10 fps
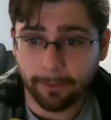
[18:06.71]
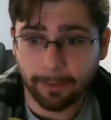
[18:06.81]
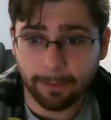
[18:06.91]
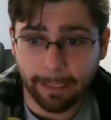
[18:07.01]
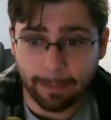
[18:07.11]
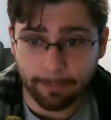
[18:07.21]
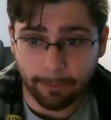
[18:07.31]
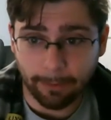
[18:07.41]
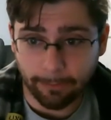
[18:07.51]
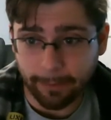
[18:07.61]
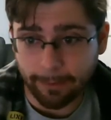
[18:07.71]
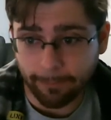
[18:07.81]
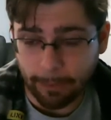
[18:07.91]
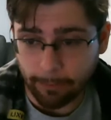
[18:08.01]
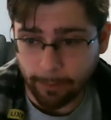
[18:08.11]
then the cable either needs to
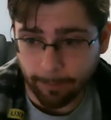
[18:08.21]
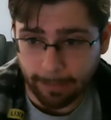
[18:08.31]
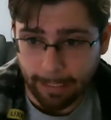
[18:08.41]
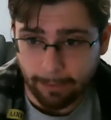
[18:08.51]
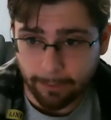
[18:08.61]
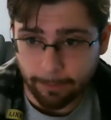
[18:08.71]
figure something out